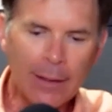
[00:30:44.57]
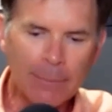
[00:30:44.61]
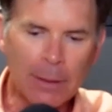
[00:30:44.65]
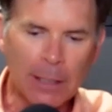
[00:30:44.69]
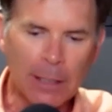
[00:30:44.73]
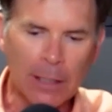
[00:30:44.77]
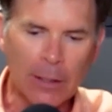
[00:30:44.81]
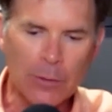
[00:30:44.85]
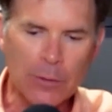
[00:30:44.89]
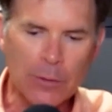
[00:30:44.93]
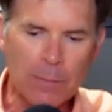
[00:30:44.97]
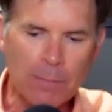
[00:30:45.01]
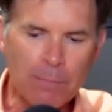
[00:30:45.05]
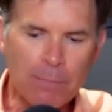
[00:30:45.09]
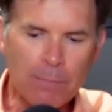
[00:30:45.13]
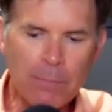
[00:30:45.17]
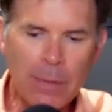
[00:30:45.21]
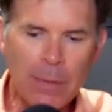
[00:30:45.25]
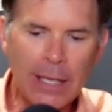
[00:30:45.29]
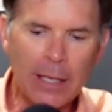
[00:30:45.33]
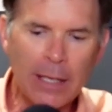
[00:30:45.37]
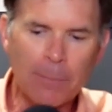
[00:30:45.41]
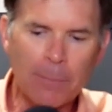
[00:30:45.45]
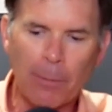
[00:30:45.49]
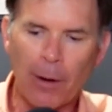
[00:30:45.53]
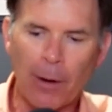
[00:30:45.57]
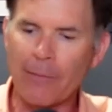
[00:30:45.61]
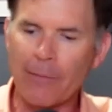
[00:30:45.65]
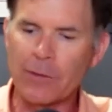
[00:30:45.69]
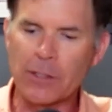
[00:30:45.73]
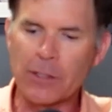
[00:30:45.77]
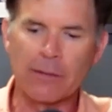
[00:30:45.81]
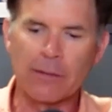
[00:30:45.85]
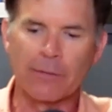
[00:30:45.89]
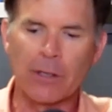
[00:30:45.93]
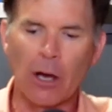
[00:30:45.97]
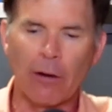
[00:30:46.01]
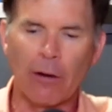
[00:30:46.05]
because many
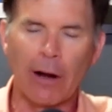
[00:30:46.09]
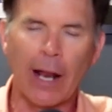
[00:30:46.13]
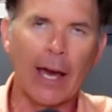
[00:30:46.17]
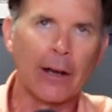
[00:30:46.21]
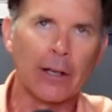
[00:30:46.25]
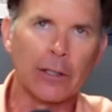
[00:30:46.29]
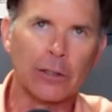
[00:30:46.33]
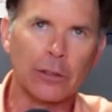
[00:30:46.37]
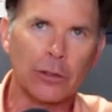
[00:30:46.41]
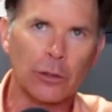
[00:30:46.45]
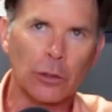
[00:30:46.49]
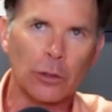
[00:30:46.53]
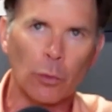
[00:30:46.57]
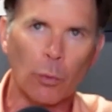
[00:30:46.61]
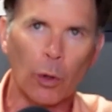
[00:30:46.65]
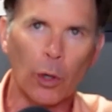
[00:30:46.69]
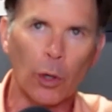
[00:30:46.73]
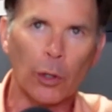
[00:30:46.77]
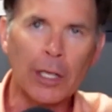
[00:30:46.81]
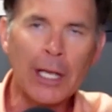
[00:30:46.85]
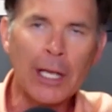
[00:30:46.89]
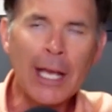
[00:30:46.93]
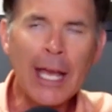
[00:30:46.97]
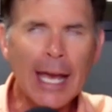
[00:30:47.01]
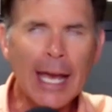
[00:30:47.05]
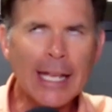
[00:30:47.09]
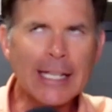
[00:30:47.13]
prophets have gone out into the world."